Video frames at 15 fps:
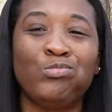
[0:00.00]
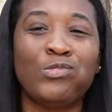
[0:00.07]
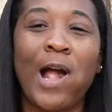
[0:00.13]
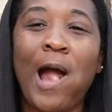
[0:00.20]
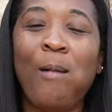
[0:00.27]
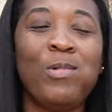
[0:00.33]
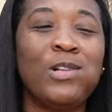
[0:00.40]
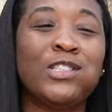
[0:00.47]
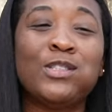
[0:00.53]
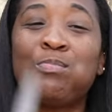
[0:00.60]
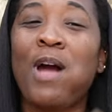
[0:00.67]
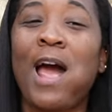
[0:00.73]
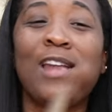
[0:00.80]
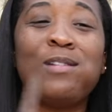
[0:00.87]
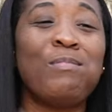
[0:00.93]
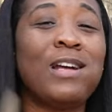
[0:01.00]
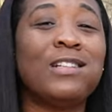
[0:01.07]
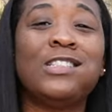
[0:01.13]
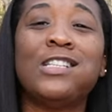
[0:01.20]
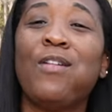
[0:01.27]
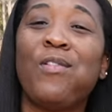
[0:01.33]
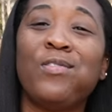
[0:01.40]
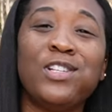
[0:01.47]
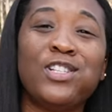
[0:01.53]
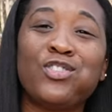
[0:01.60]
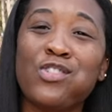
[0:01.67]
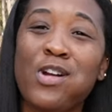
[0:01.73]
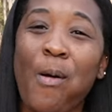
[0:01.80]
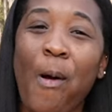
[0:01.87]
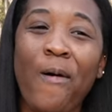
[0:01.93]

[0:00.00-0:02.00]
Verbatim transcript: Like I've been surprising myself on this trip.